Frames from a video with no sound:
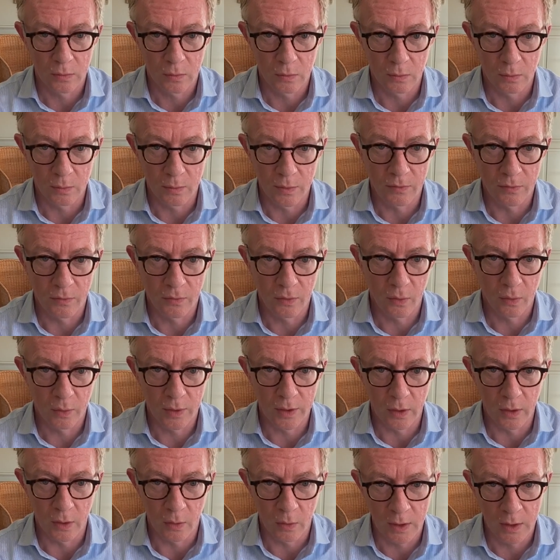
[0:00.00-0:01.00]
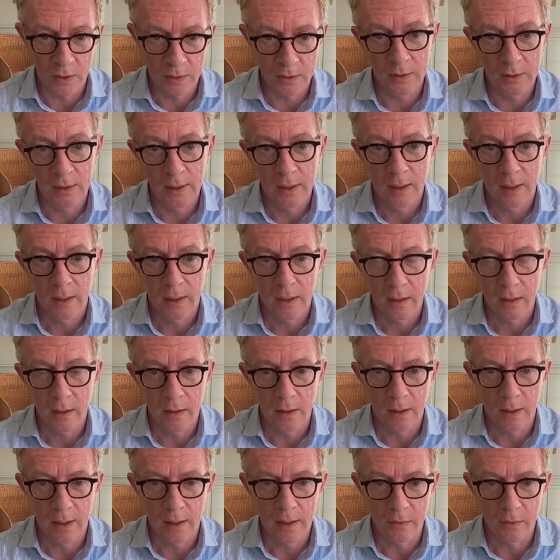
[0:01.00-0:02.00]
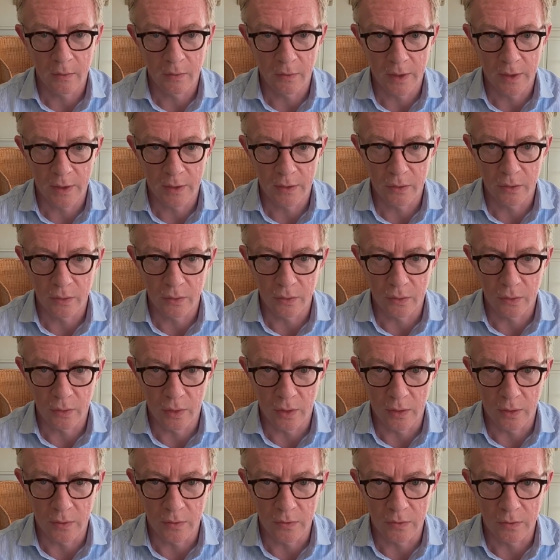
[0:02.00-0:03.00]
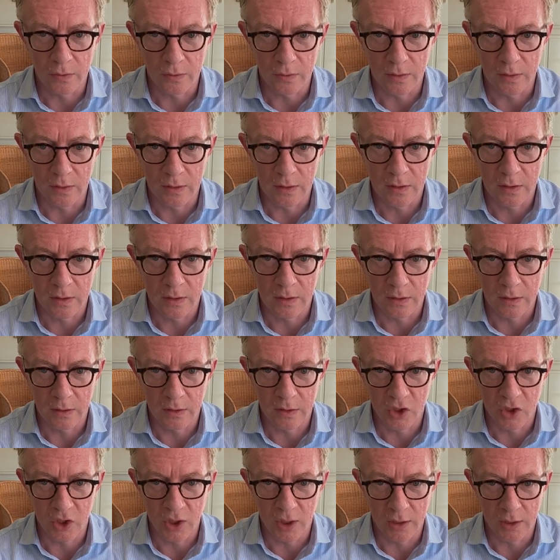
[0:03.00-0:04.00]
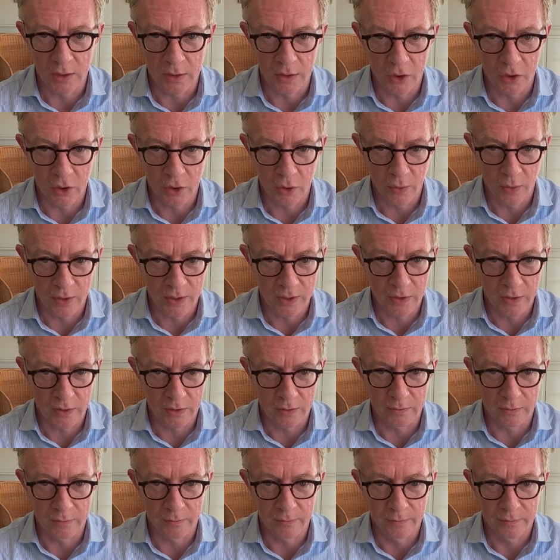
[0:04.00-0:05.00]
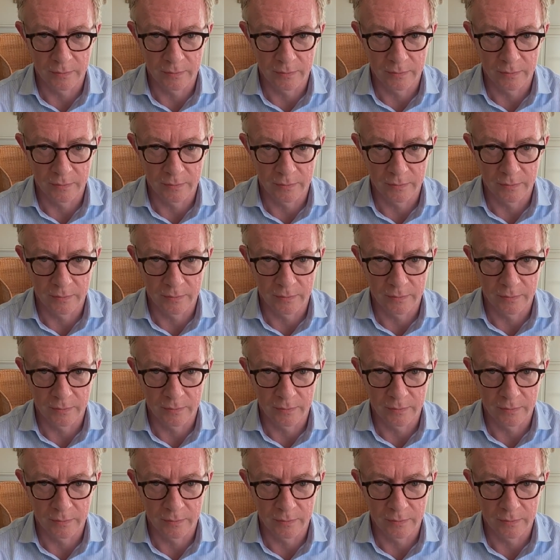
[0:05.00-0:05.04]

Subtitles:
before we go on, I invite you to answer this challenge question.